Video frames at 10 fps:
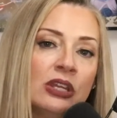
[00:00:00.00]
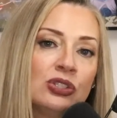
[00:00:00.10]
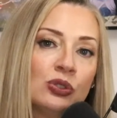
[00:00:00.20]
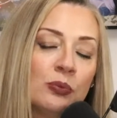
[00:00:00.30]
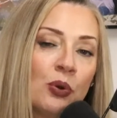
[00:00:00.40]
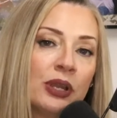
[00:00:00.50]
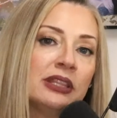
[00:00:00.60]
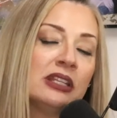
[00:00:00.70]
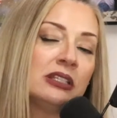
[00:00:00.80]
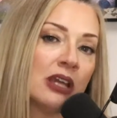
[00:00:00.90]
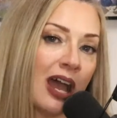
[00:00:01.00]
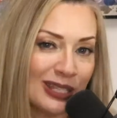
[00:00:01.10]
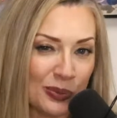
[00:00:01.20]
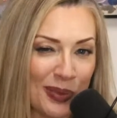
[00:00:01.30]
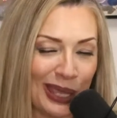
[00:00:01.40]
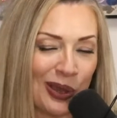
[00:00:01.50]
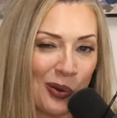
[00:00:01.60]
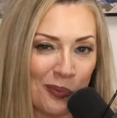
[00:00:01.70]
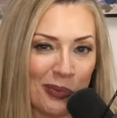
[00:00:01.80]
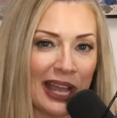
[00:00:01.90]
to a point that does make
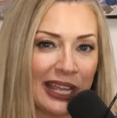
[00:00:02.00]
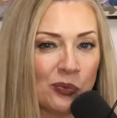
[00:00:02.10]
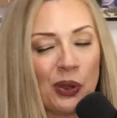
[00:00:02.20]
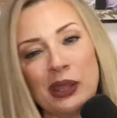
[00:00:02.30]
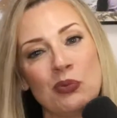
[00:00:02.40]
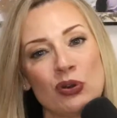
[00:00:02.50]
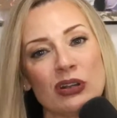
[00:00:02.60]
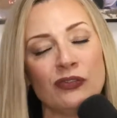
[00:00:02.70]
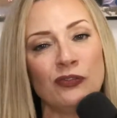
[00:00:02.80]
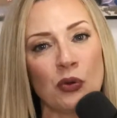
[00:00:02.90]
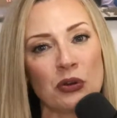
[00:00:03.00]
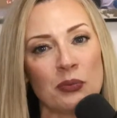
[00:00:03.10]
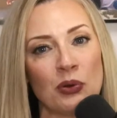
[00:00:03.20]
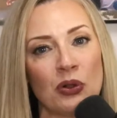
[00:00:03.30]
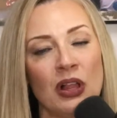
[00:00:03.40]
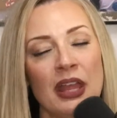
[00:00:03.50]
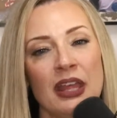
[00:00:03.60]
home buying way more affordable,